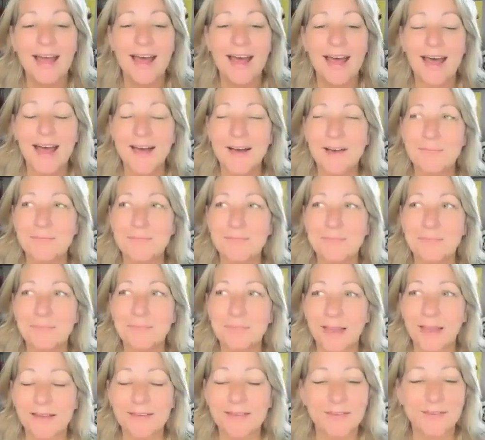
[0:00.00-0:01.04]
And
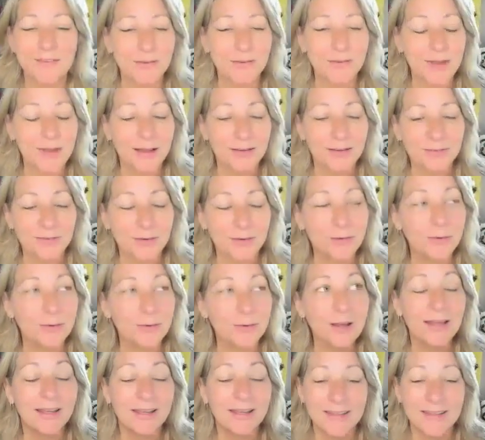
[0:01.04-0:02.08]
so, yeah, so
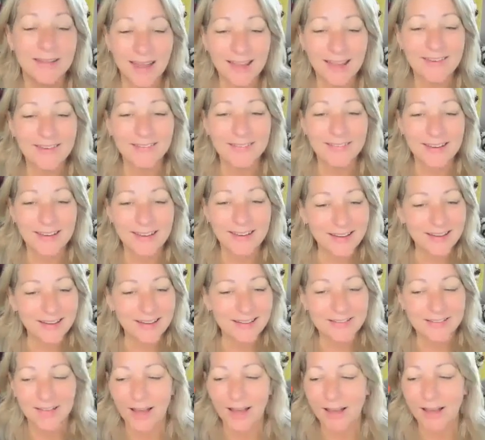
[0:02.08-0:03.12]
get your
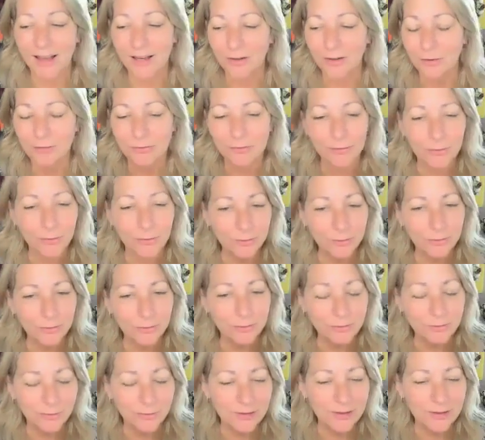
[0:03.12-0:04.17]
tickets. I look forward
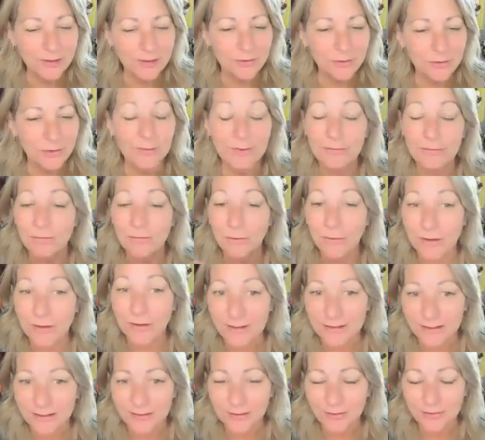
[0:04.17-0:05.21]
to seeing you if you're
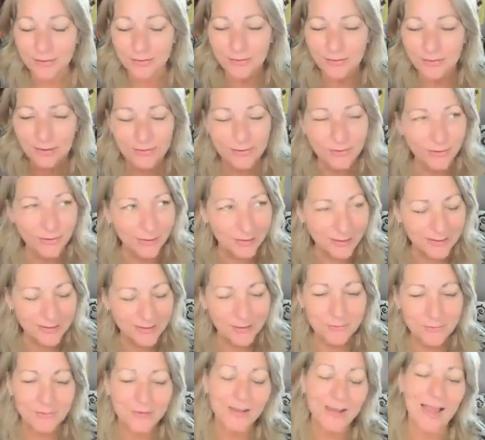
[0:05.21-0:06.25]
in
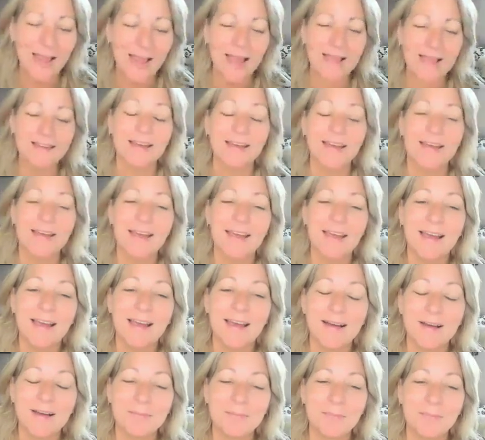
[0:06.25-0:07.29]
Newfoundland.
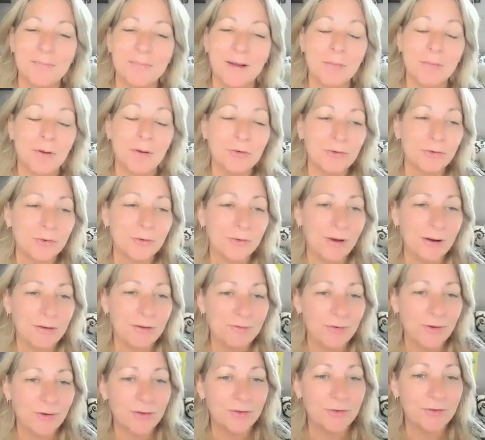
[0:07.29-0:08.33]
I'm also in
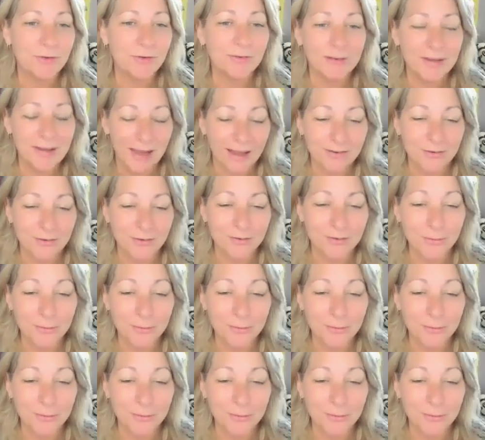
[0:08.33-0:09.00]
Grand Falls and Gander.